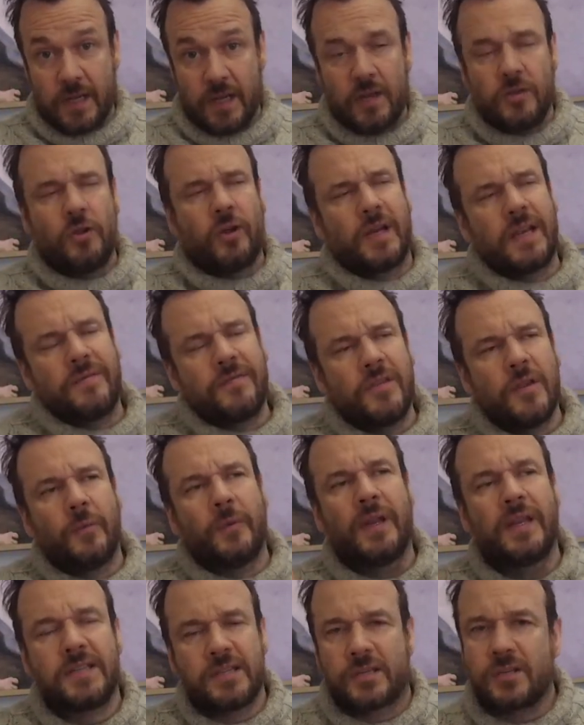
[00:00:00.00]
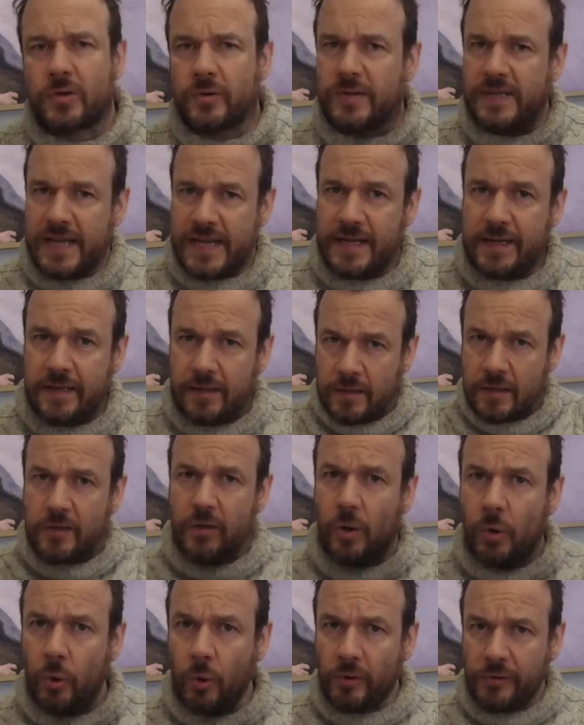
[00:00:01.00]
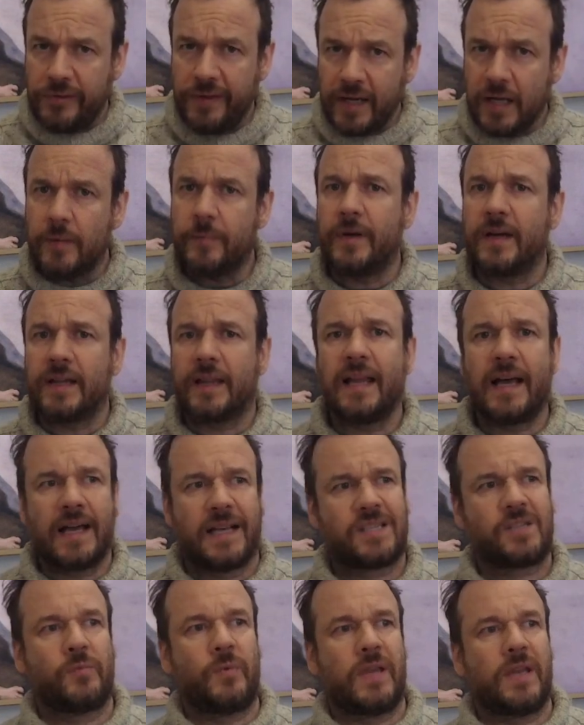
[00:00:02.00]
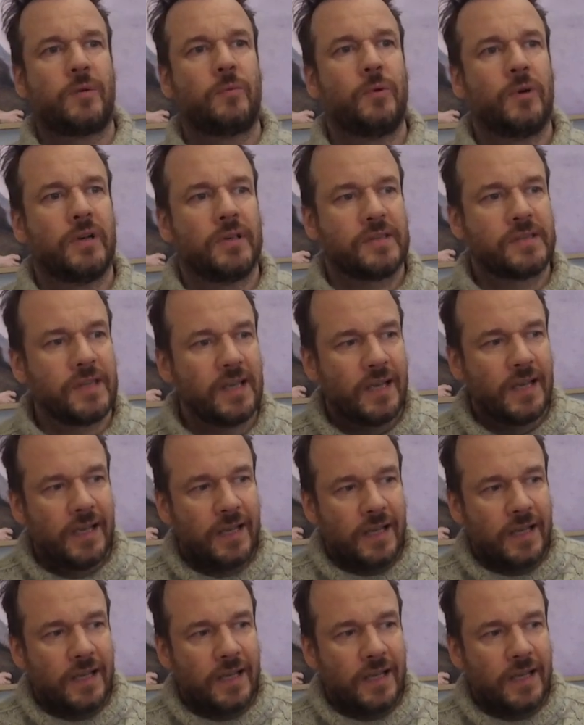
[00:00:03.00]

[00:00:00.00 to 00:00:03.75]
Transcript: Not even the religious critique. The whole thing about last week was,